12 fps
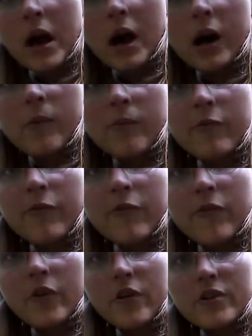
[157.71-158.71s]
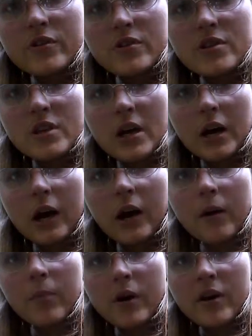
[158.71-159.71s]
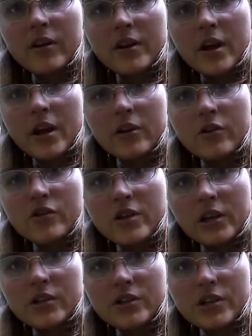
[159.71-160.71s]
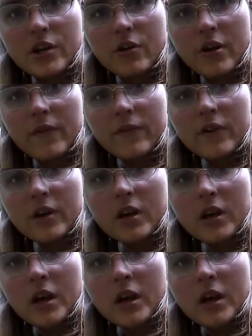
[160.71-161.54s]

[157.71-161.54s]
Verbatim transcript: um, ferns uh, by the New Zealand Geographic.